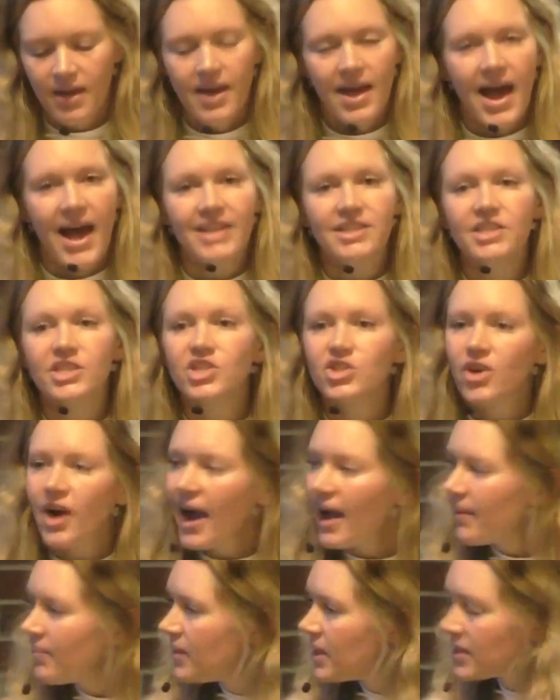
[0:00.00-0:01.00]
I
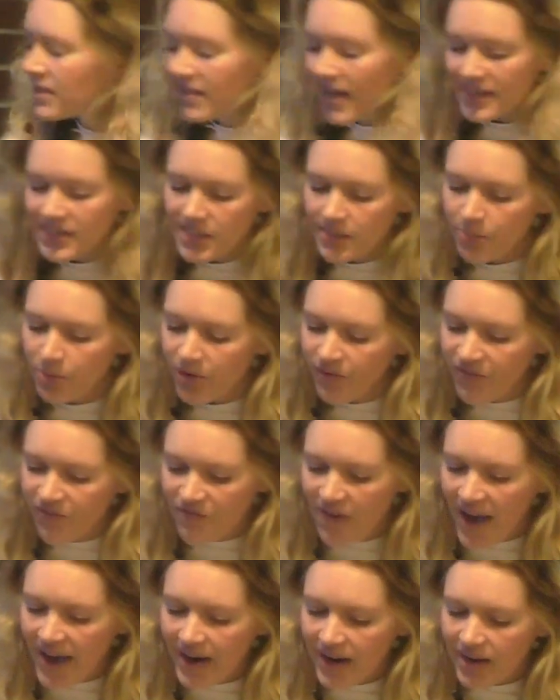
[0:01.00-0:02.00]
describe this as a
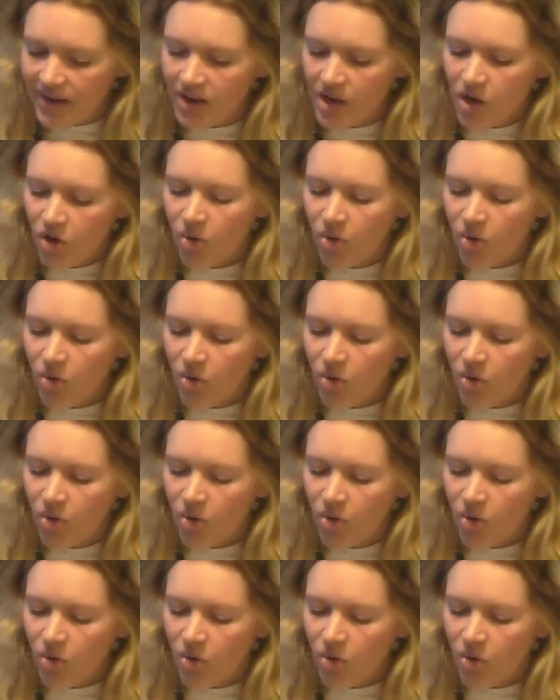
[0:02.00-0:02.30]
prophetic